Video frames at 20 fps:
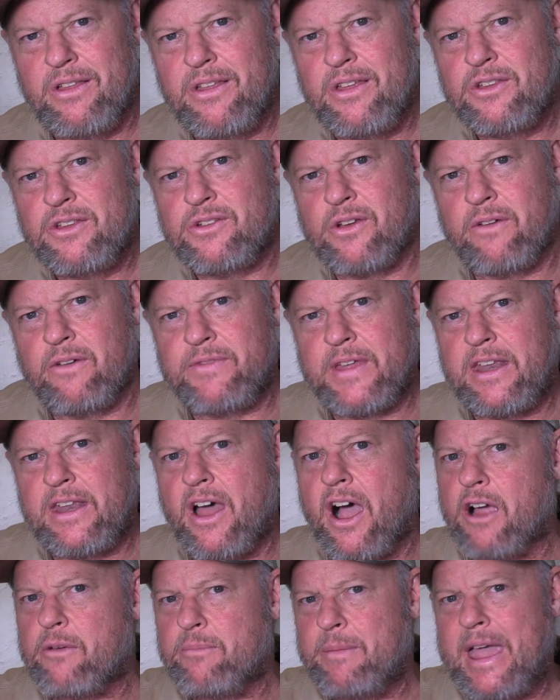So if they
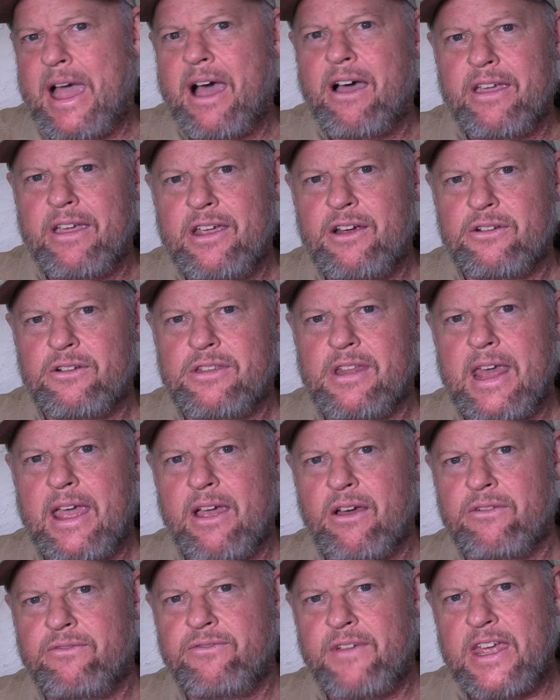knock me out here today
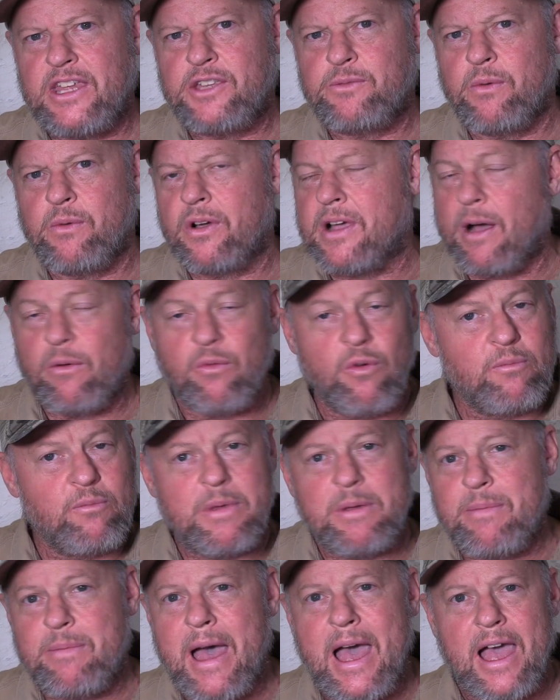on Facebook, I won't be
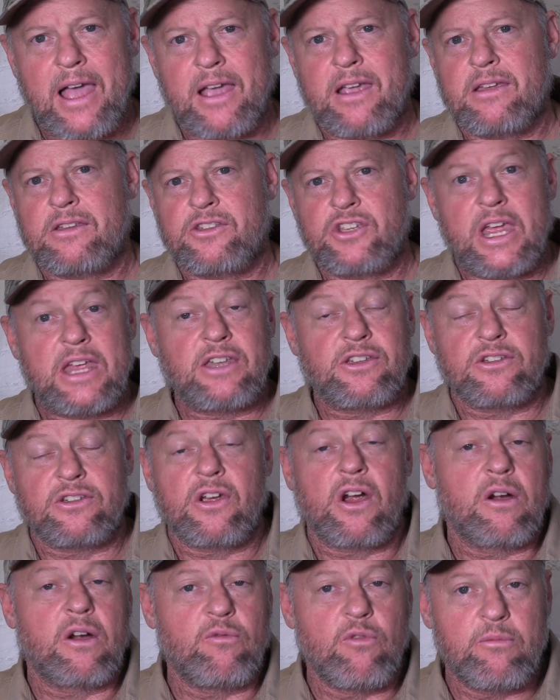back. Chances
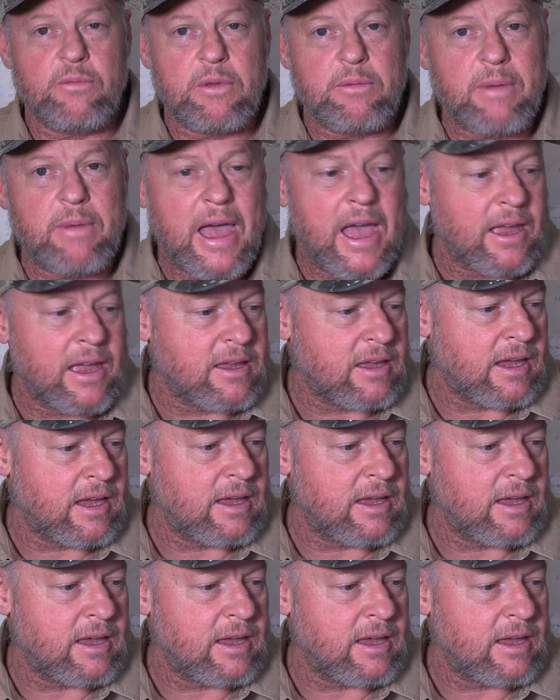are I won't be back.